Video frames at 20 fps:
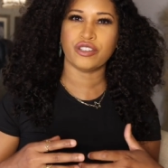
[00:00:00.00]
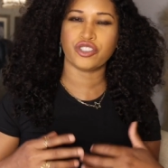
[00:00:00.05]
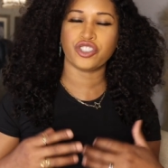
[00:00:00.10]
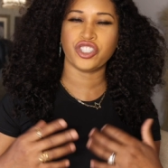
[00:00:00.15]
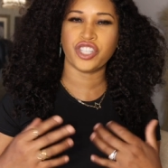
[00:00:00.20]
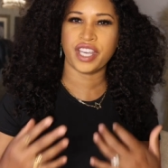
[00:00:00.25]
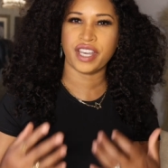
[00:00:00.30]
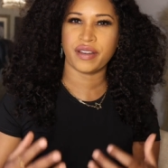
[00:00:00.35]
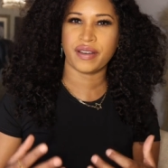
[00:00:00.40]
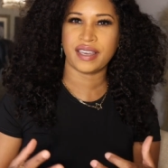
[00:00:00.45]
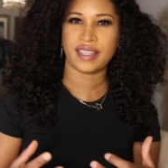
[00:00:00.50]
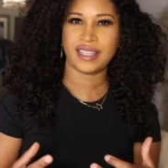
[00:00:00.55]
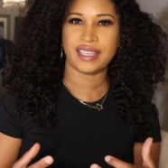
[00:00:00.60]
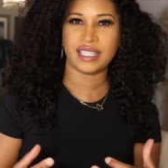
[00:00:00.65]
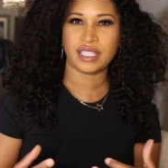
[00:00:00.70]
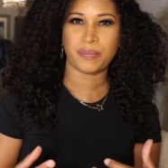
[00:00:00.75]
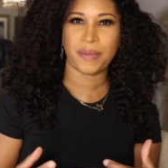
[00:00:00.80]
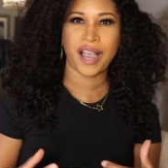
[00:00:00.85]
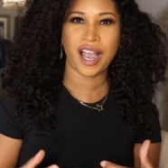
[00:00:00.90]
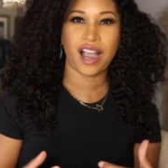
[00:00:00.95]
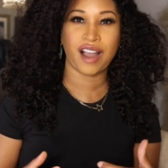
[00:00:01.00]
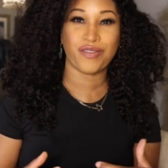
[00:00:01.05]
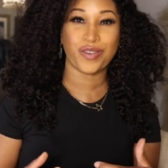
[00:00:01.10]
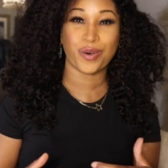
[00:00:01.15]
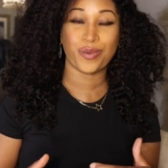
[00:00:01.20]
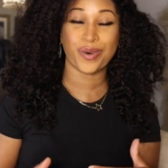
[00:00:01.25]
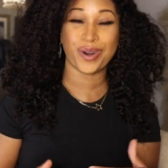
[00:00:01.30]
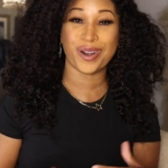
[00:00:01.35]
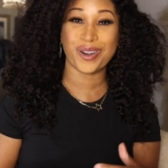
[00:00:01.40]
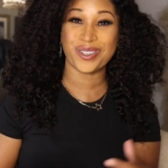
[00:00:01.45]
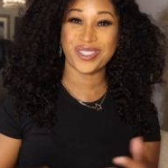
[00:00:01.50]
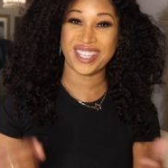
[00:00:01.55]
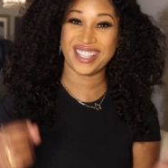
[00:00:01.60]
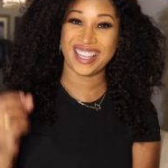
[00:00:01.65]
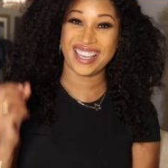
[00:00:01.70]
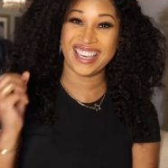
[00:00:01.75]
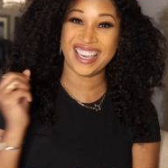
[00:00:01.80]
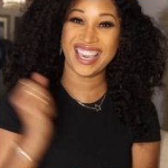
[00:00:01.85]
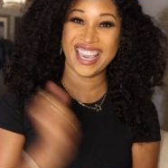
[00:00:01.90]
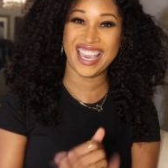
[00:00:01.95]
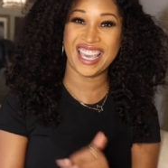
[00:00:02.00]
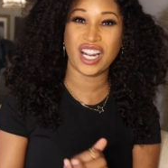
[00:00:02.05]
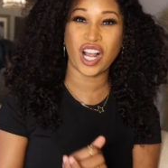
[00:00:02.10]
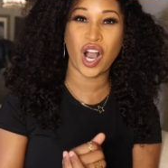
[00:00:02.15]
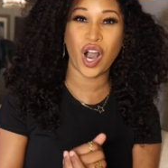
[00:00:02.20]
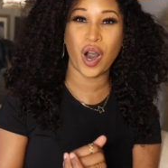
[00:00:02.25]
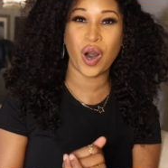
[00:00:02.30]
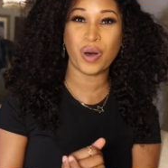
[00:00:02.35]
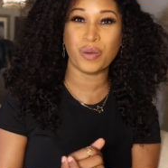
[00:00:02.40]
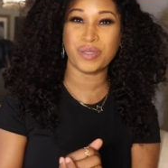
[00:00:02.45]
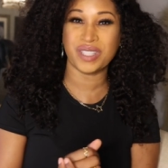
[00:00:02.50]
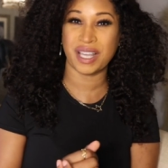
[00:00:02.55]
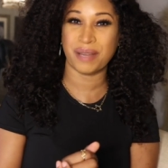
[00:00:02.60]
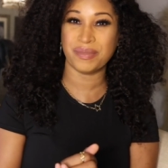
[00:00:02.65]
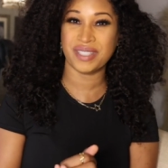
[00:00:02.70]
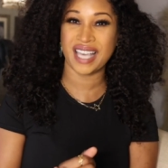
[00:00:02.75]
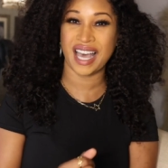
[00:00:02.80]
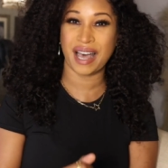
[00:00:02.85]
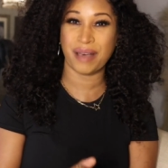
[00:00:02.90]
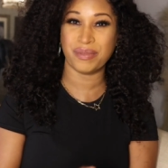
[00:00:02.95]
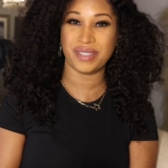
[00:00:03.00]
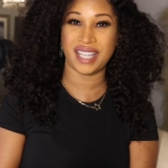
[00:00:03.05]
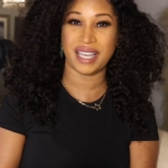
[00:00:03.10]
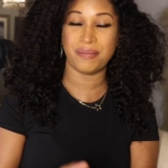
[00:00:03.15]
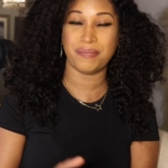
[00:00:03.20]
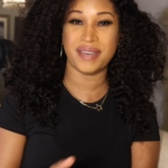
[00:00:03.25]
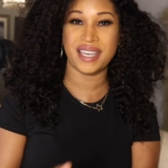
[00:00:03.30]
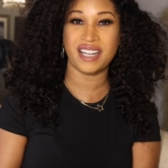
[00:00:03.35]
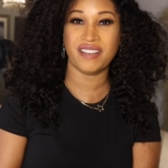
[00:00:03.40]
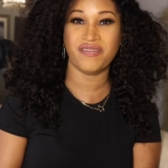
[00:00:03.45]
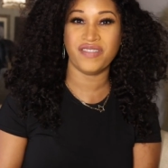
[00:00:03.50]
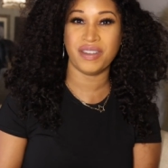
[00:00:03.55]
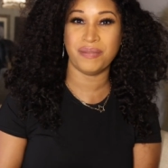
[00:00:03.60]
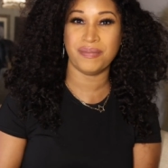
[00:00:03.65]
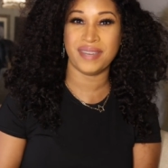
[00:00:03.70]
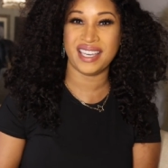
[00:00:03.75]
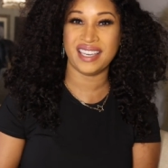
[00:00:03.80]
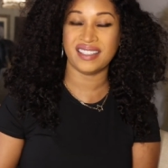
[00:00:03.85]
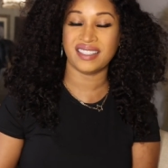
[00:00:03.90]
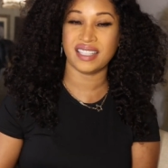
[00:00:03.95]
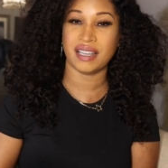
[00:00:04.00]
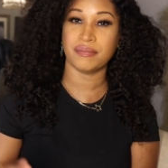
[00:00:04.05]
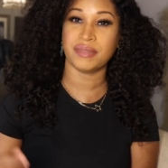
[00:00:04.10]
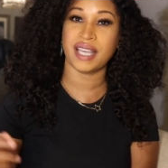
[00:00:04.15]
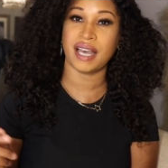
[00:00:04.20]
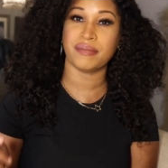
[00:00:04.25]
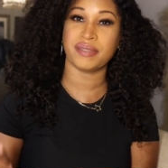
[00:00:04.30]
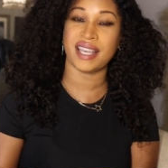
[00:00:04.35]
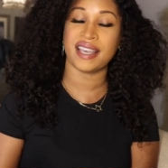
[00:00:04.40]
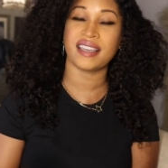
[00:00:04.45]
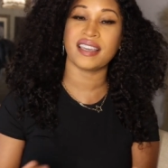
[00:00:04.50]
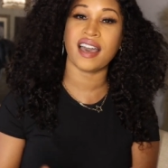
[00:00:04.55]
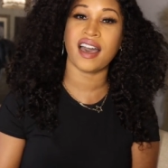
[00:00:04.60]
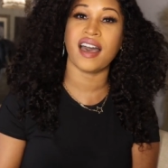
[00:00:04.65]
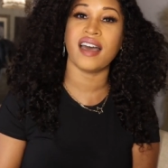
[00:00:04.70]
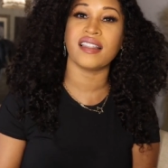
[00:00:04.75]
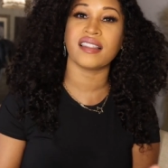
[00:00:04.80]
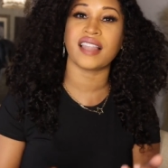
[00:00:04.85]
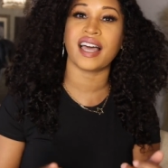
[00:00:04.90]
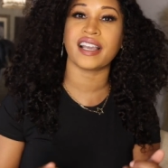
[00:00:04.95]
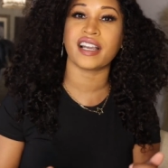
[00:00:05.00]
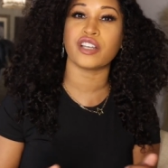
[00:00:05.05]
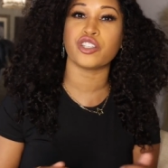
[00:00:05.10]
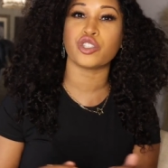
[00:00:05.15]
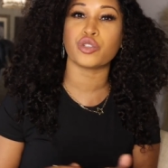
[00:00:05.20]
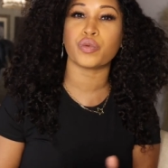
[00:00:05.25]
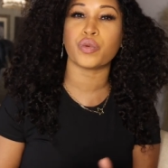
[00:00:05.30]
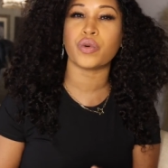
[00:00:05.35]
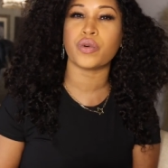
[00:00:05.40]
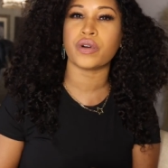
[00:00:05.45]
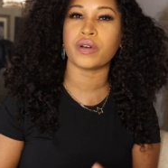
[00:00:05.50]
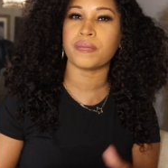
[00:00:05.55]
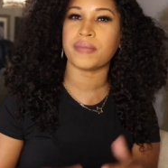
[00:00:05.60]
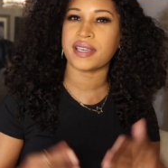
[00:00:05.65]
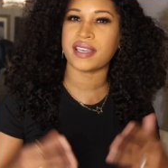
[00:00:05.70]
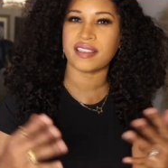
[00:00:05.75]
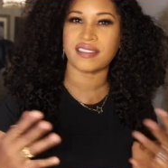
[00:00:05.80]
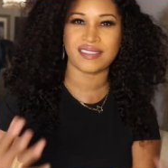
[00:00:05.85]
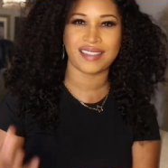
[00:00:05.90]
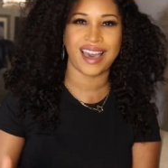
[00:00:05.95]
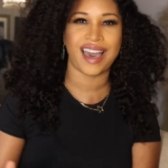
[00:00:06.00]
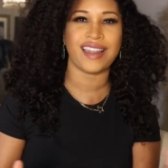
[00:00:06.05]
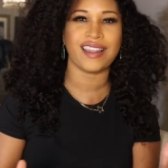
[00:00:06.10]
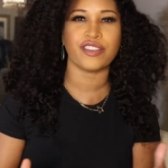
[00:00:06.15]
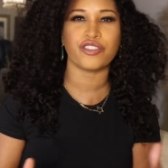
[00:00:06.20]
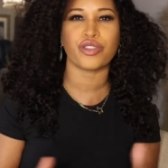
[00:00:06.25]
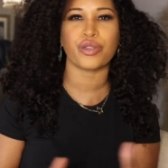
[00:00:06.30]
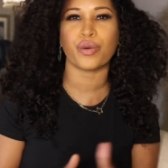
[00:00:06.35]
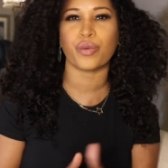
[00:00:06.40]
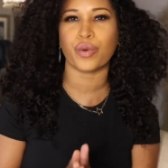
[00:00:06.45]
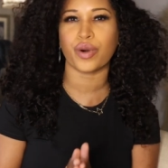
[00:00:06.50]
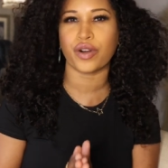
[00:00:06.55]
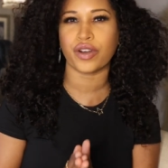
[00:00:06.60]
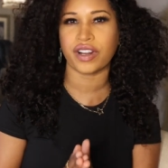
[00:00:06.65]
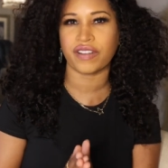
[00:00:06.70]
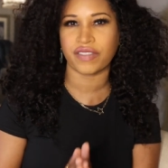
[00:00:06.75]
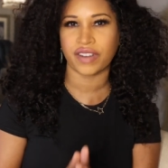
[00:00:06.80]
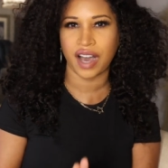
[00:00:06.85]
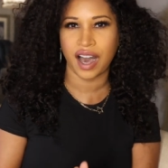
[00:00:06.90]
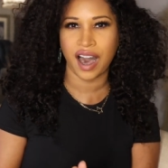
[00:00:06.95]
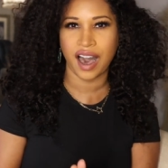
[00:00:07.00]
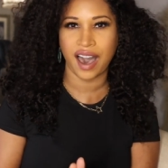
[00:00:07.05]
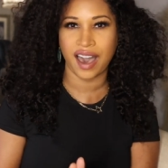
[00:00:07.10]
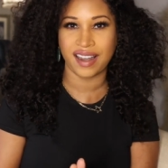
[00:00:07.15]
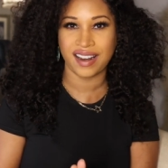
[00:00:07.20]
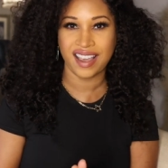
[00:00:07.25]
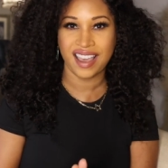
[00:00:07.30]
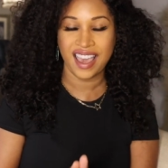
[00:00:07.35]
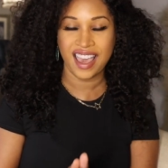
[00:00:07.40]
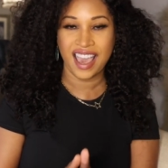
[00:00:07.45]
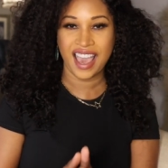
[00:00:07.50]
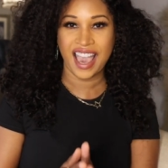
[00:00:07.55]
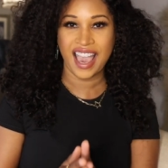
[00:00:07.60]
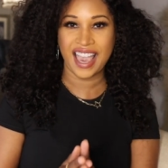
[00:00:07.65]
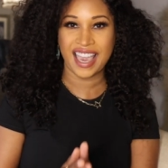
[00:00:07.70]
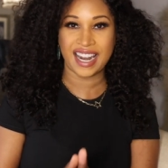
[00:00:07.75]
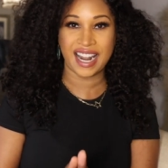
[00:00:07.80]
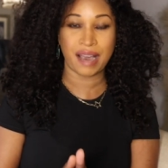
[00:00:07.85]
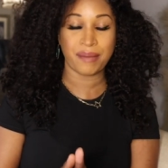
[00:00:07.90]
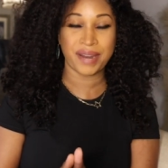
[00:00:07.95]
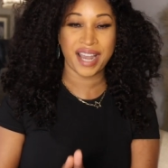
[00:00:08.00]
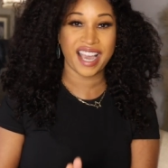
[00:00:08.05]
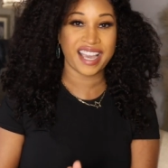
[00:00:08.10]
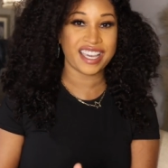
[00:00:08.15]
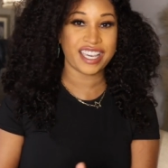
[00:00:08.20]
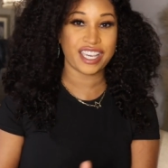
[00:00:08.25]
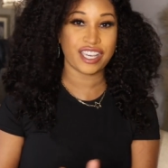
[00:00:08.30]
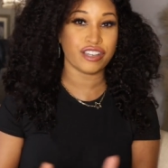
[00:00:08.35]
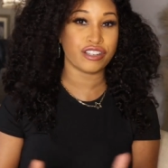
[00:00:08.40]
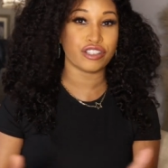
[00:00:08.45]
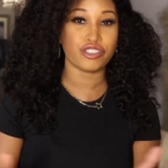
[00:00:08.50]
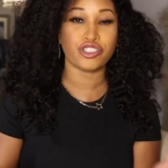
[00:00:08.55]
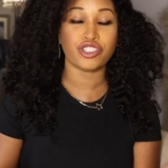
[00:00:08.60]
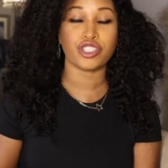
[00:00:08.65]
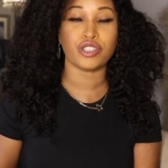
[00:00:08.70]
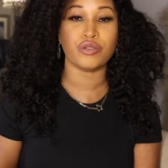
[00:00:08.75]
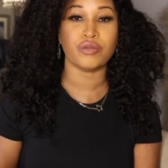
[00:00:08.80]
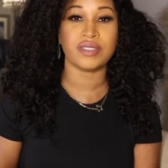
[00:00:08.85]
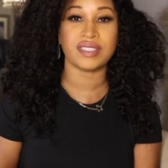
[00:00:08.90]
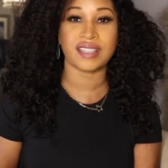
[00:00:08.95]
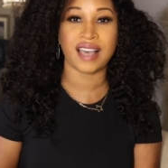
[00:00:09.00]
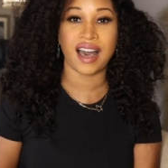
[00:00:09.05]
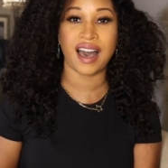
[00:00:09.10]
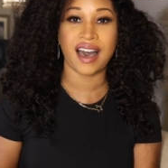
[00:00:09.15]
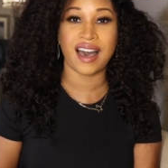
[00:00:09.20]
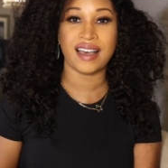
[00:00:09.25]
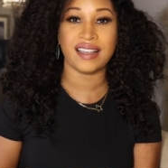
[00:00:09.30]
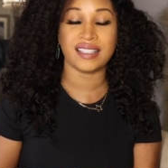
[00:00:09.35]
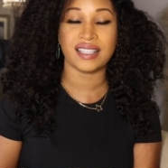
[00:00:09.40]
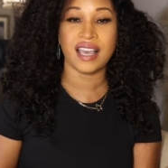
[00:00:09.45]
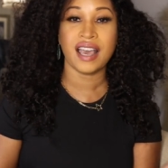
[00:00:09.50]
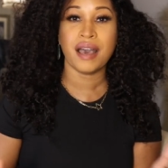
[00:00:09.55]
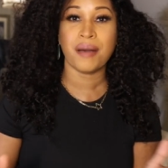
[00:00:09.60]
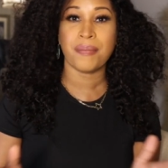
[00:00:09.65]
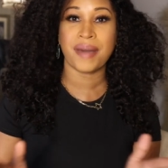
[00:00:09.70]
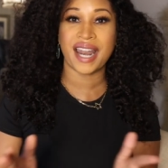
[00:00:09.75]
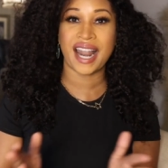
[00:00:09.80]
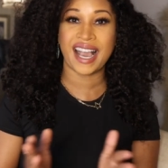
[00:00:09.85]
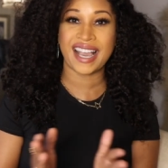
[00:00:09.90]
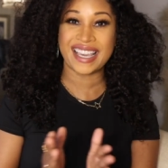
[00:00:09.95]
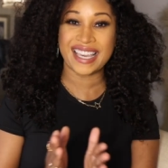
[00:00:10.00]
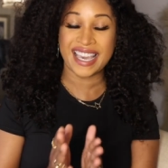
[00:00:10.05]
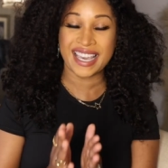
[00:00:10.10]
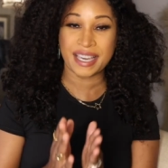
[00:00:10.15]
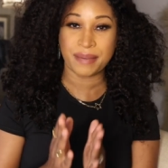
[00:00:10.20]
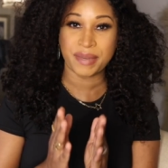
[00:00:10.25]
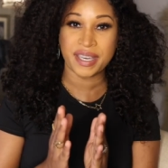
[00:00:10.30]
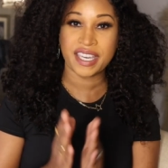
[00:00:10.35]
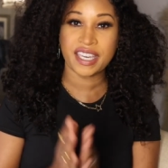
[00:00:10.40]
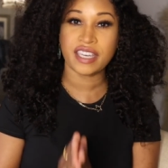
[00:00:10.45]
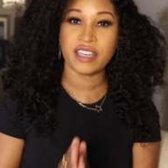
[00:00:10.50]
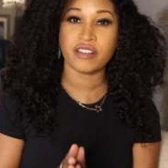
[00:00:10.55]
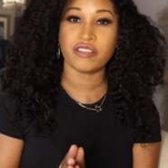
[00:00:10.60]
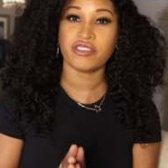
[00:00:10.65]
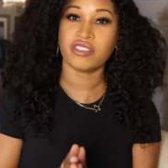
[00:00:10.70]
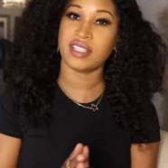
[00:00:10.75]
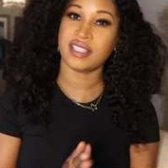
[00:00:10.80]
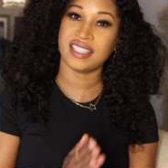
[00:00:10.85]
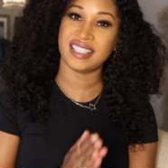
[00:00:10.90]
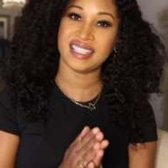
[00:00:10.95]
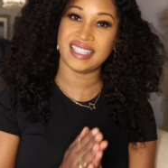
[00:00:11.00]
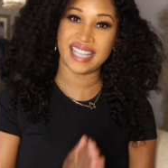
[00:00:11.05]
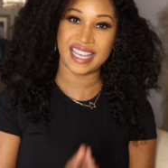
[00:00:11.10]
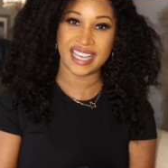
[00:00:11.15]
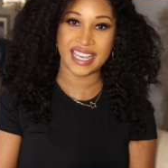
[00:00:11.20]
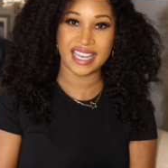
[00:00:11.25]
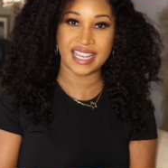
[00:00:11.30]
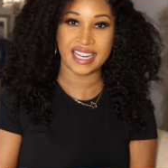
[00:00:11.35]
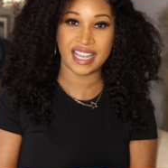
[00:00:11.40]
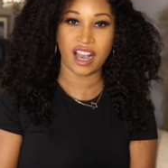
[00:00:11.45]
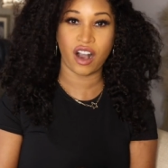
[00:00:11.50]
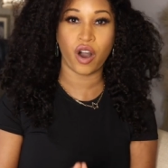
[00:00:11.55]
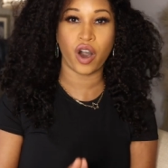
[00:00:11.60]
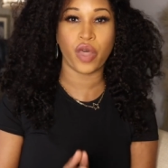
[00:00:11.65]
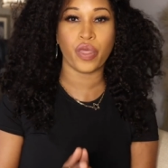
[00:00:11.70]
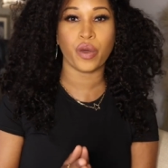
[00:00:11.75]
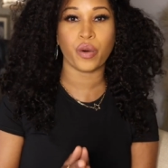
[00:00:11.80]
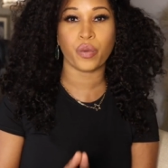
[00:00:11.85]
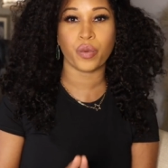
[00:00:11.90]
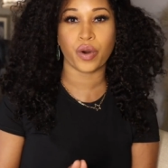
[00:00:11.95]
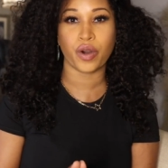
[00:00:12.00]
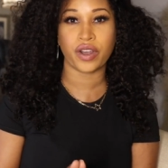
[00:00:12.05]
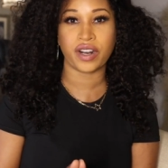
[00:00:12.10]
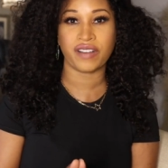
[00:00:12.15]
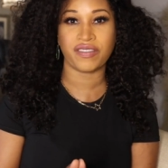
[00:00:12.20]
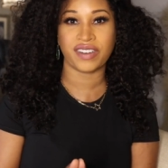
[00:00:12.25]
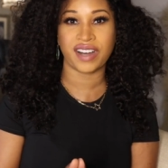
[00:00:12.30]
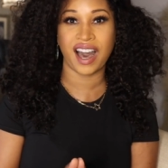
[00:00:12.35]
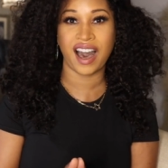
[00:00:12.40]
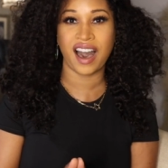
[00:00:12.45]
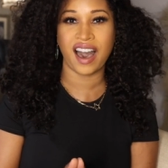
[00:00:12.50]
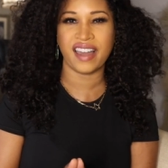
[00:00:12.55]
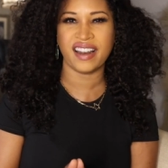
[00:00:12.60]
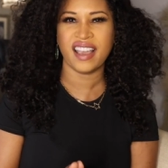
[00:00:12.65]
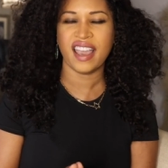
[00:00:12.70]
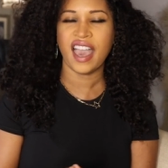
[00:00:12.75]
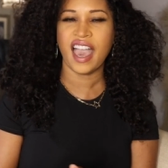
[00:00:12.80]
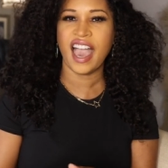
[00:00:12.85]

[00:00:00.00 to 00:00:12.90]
sharing these powerful words and they hit home. Sometimes they benefit me and sometimes they cut like a sword, because that is the word of God. And I'm not here to choose sides, but I am here to stand on the word of God.